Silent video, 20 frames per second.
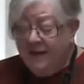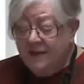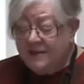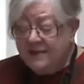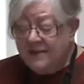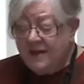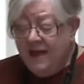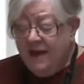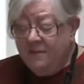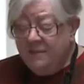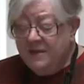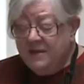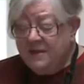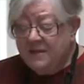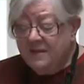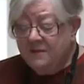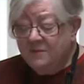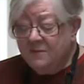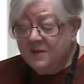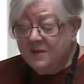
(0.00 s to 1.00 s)
as
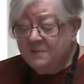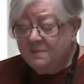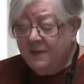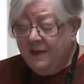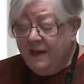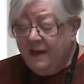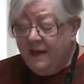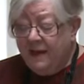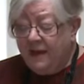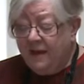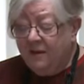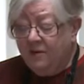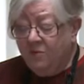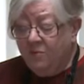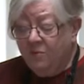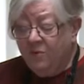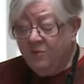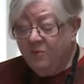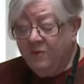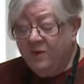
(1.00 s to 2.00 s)
Amundsen was planning
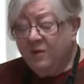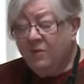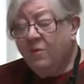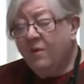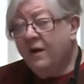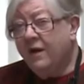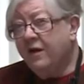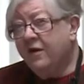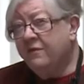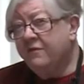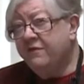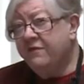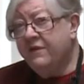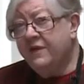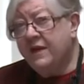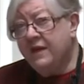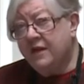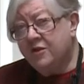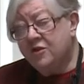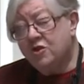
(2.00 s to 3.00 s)
would require
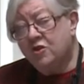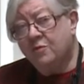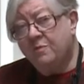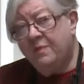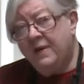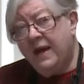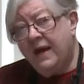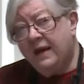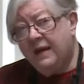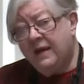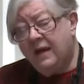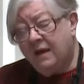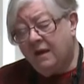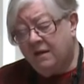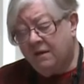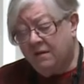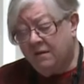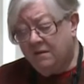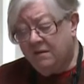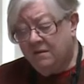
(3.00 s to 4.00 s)
financial backing.
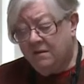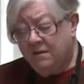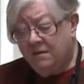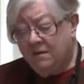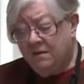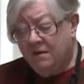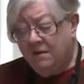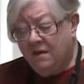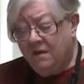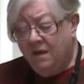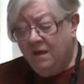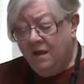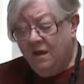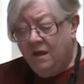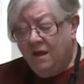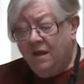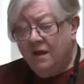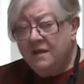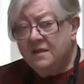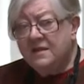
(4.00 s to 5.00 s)

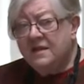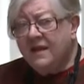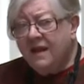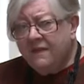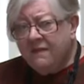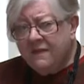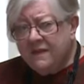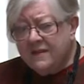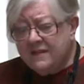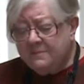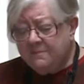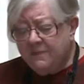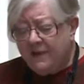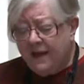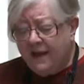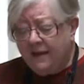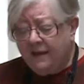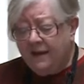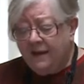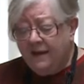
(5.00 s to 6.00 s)
To get this
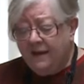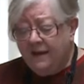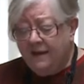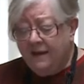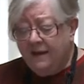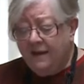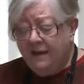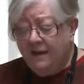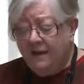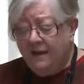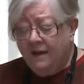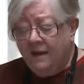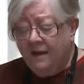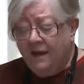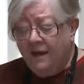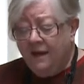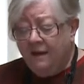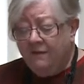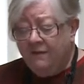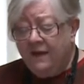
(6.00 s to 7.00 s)
backing,
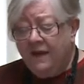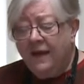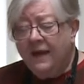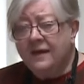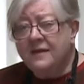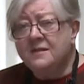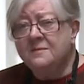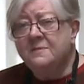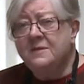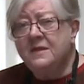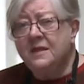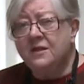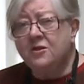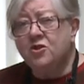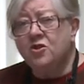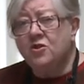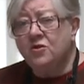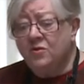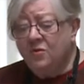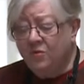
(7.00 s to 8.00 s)
the
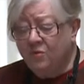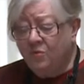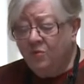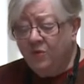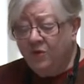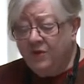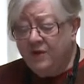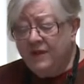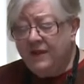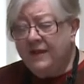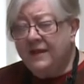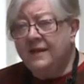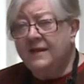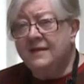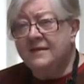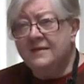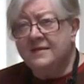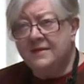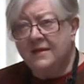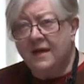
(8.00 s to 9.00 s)
expedition would need
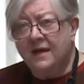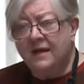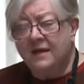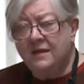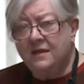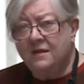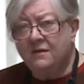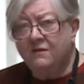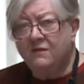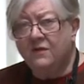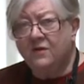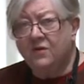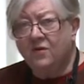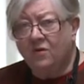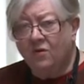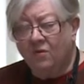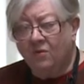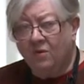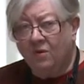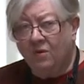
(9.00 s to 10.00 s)
a scientific
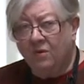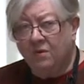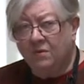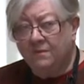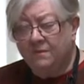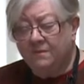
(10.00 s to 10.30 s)
goal.